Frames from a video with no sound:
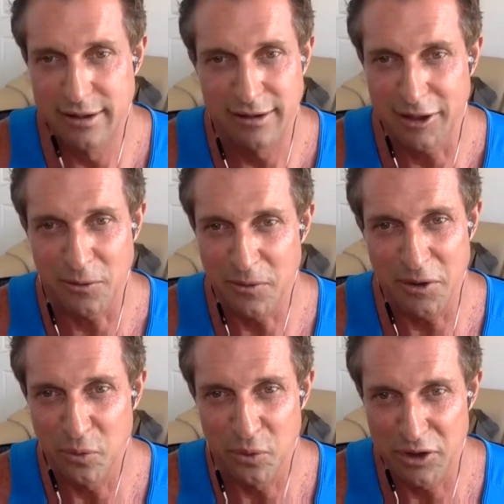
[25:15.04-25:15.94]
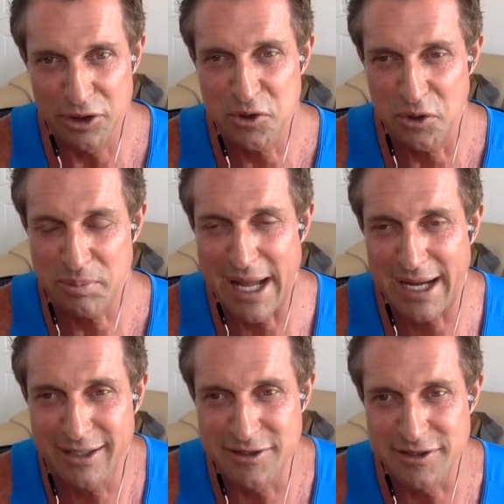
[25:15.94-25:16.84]
like a, a really short
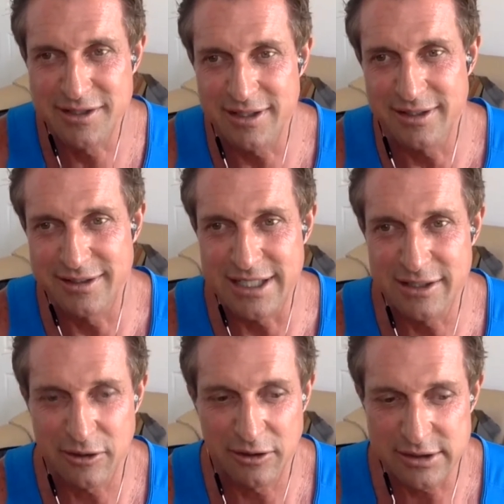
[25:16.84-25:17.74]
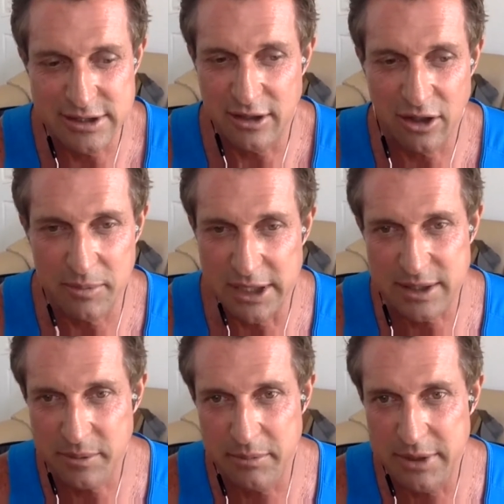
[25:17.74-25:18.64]
packaged deal is that all my
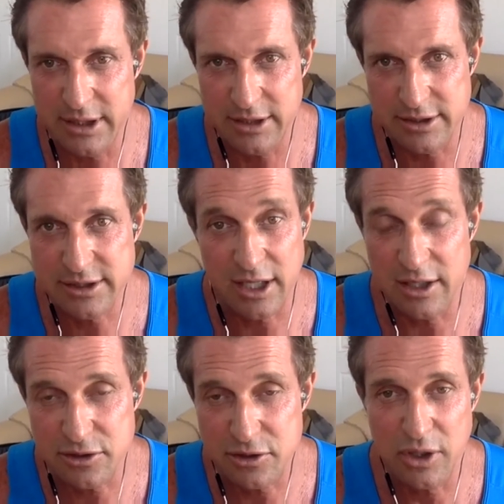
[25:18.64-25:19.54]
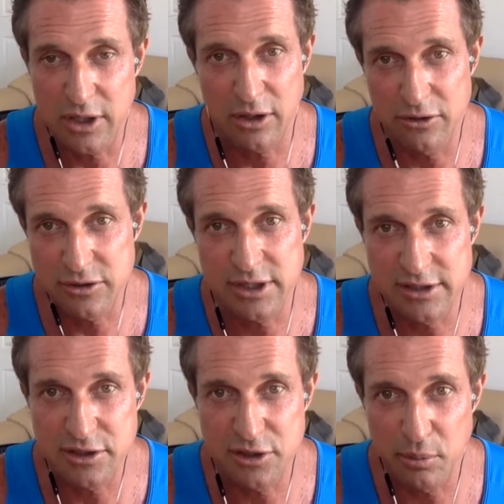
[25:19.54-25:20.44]
supplement does is concentrate all those
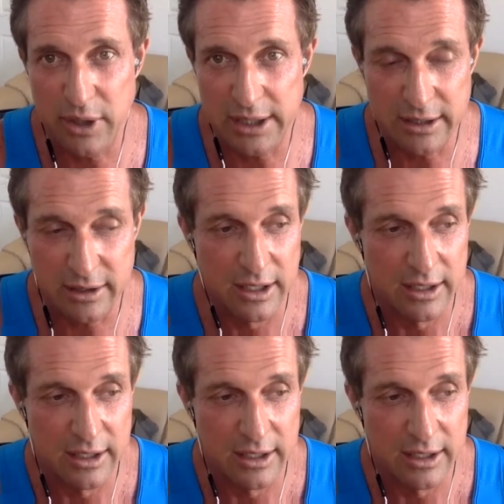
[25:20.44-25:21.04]
things in your brain that